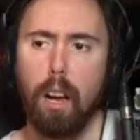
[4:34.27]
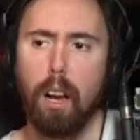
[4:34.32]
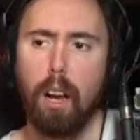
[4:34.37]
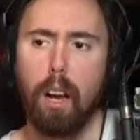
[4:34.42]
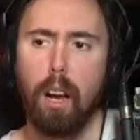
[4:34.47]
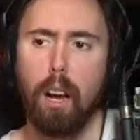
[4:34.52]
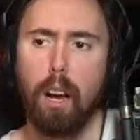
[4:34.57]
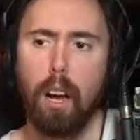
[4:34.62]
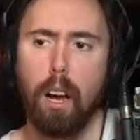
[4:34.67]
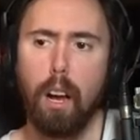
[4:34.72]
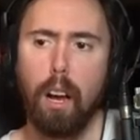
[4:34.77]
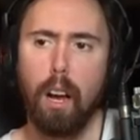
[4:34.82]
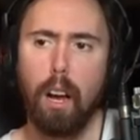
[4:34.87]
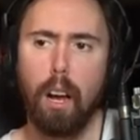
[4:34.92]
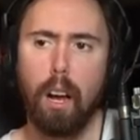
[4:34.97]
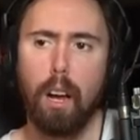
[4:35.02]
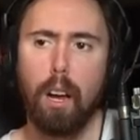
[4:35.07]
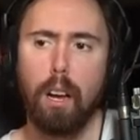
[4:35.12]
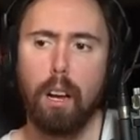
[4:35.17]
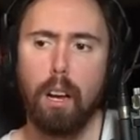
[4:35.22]

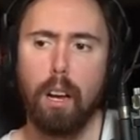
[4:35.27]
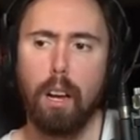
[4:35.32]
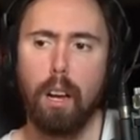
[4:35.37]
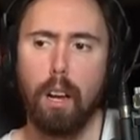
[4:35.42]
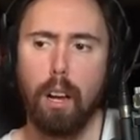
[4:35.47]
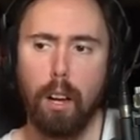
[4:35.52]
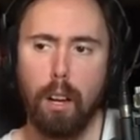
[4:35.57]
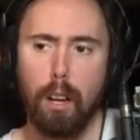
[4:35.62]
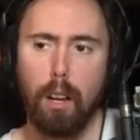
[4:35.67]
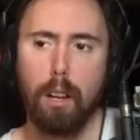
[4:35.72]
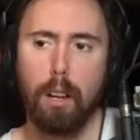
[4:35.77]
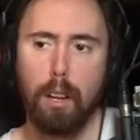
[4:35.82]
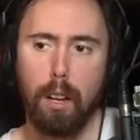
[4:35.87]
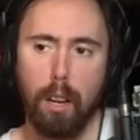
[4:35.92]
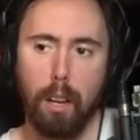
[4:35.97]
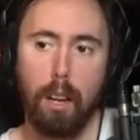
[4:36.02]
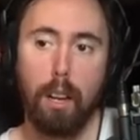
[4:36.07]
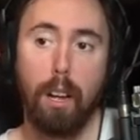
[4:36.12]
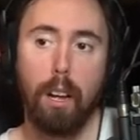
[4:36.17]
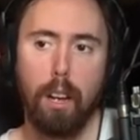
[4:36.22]

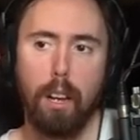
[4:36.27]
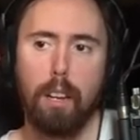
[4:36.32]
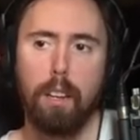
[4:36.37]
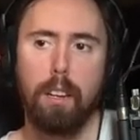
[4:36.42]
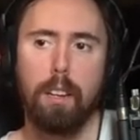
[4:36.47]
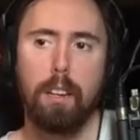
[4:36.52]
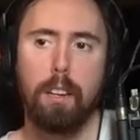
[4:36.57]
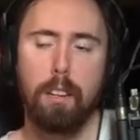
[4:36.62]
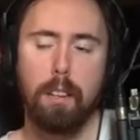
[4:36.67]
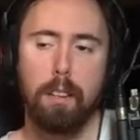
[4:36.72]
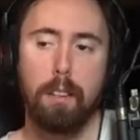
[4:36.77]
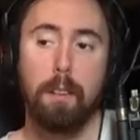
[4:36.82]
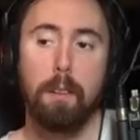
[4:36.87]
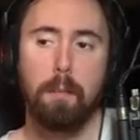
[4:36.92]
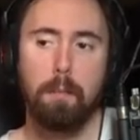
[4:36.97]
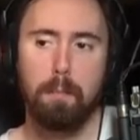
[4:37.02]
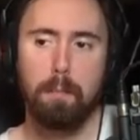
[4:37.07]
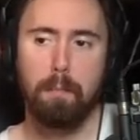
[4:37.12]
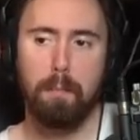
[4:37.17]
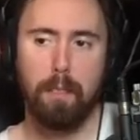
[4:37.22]

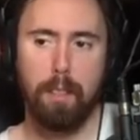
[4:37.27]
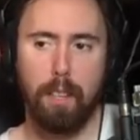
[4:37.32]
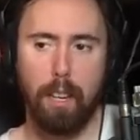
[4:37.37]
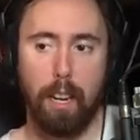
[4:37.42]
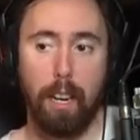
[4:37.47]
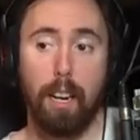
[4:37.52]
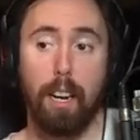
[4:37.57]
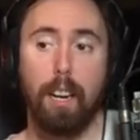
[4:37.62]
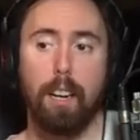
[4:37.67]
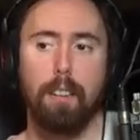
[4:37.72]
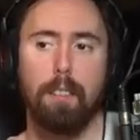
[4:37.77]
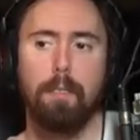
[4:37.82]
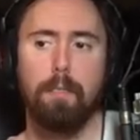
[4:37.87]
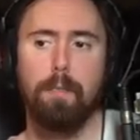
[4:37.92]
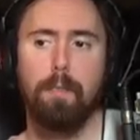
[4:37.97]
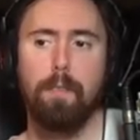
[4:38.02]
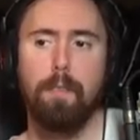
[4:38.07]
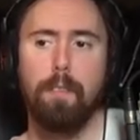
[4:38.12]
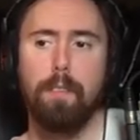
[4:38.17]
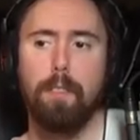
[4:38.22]

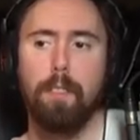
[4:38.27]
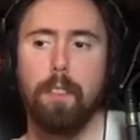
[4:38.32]
This person isn't speaking.